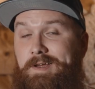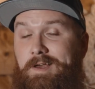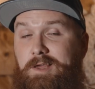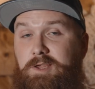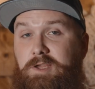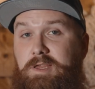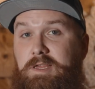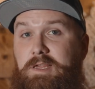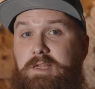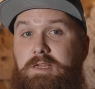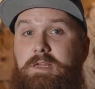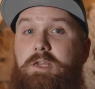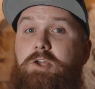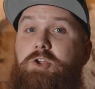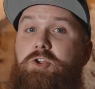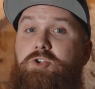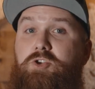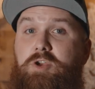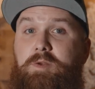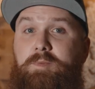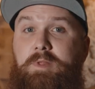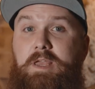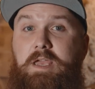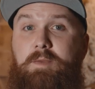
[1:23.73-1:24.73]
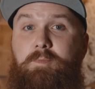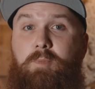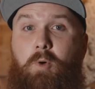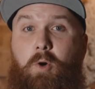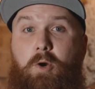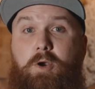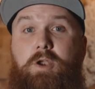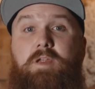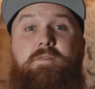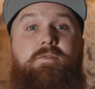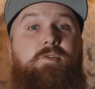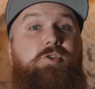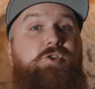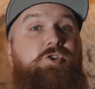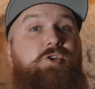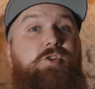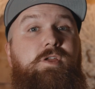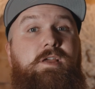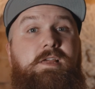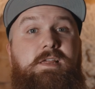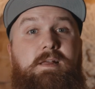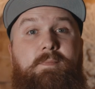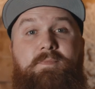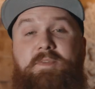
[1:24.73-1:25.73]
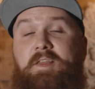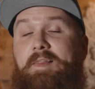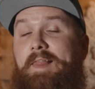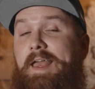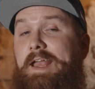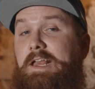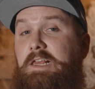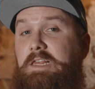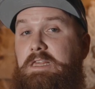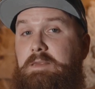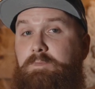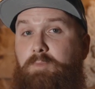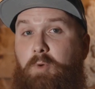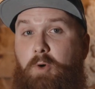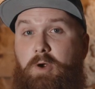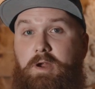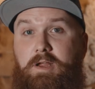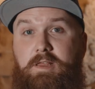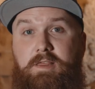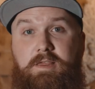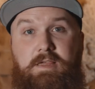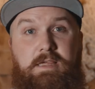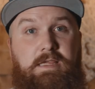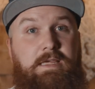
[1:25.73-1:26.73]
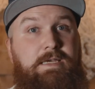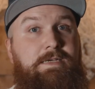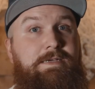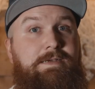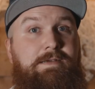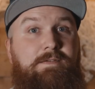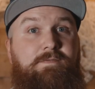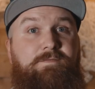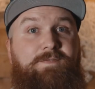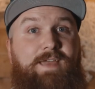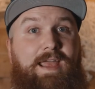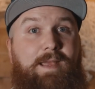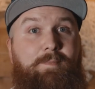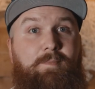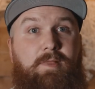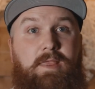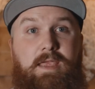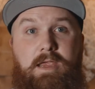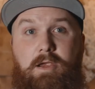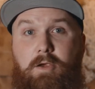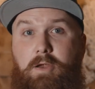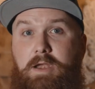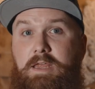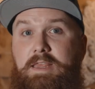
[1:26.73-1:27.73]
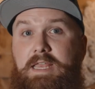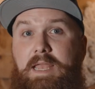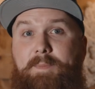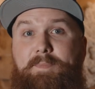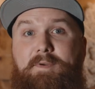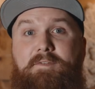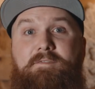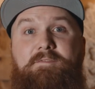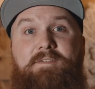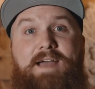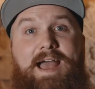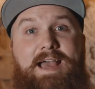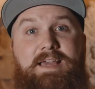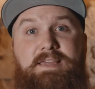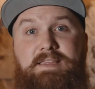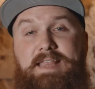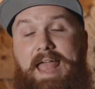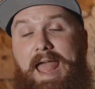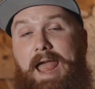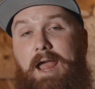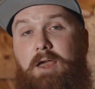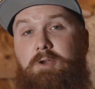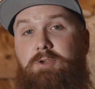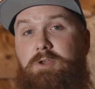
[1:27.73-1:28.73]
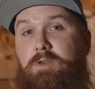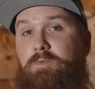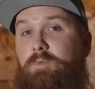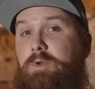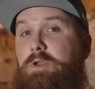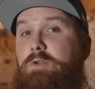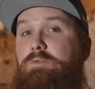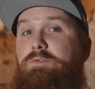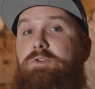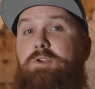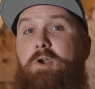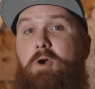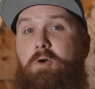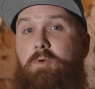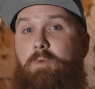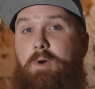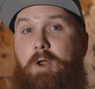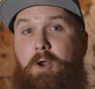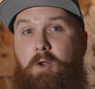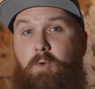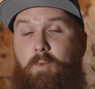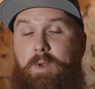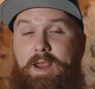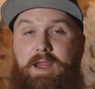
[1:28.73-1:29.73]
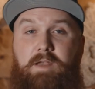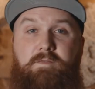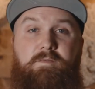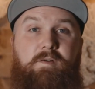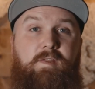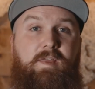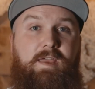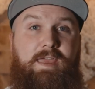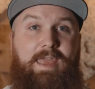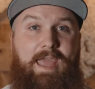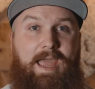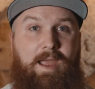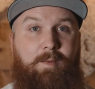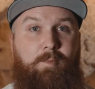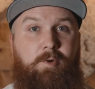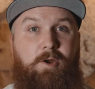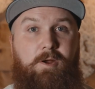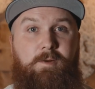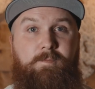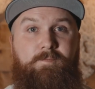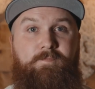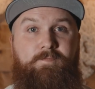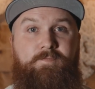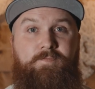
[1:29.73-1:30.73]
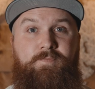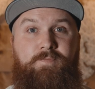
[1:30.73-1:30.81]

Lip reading: So this is extremely important if you're shooting something like sports, family, or any type of fast action where you don't want to wait for the camera.